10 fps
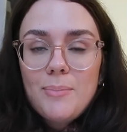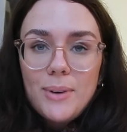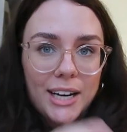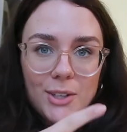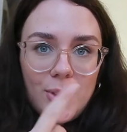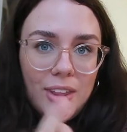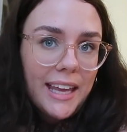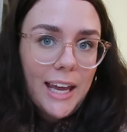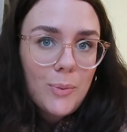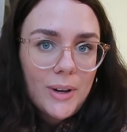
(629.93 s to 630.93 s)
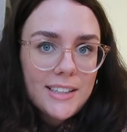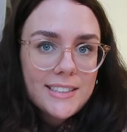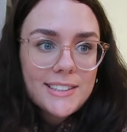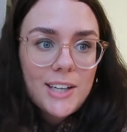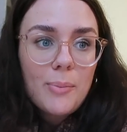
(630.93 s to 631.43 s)
but I don't think anyone
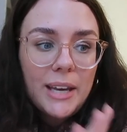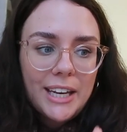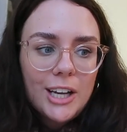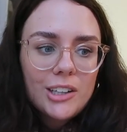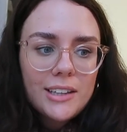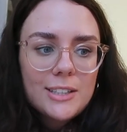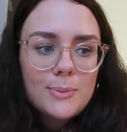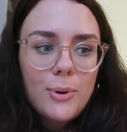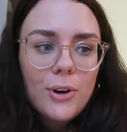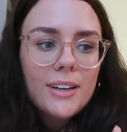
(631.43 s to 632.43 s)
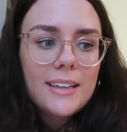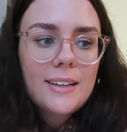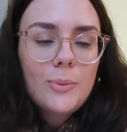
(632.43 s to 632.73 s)
else is coming in here at this point.